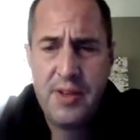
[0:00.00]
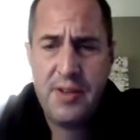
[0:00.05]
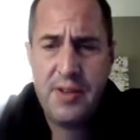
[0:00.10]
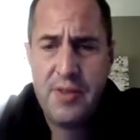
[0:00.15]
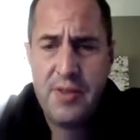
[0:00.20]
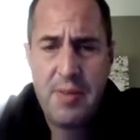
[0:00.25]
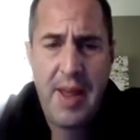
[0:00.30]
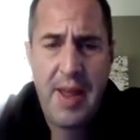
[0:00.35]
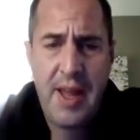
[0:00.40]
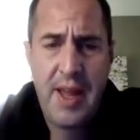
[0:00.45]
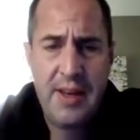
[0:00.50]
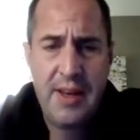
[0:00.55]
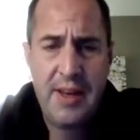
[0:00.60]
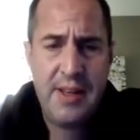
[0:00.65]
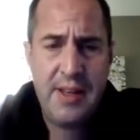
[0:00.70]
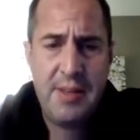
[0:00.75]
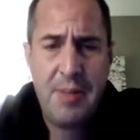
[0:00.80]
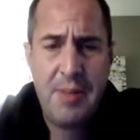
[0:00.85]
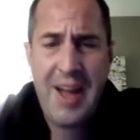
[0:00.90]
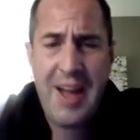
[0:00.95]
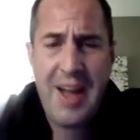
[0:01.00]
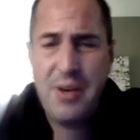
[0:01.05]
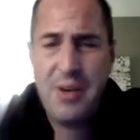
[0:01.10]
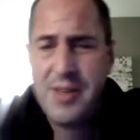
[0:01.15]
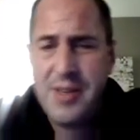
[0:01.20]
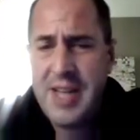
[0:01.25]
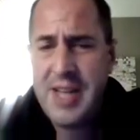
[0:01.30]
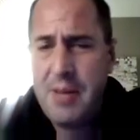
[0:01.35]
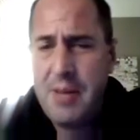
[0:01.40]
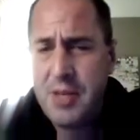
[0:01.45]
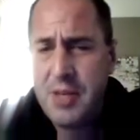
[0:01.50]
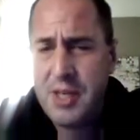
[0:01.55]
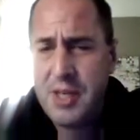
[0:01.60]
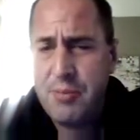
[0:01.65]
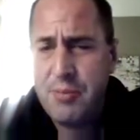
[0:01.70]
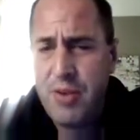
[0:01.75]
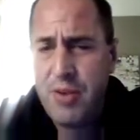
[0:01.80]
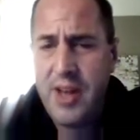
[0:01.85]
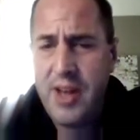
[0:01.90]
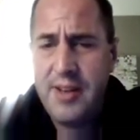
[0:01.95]
of demand and supply to establish a
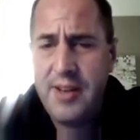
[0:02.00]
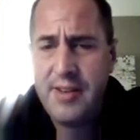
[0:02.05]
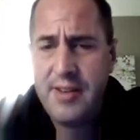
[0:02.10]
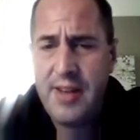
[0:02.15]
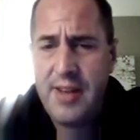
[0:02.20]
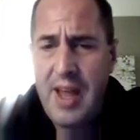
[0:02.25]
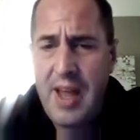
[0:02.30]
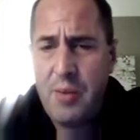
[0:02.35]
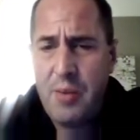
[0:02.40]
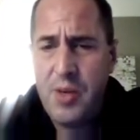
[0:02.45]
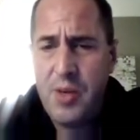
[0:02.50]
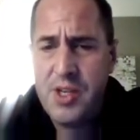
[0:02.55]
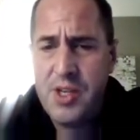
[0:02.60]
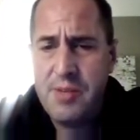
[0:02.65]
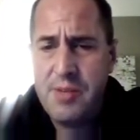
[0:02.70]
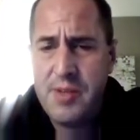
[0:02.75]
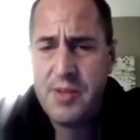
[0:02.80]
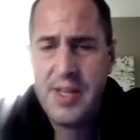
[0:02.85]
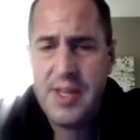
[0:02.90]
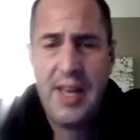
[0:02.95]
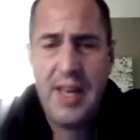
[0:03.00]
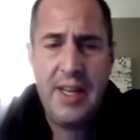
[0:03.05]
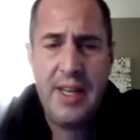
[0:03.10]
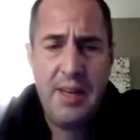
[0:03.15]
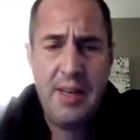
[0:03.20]
price at which selling and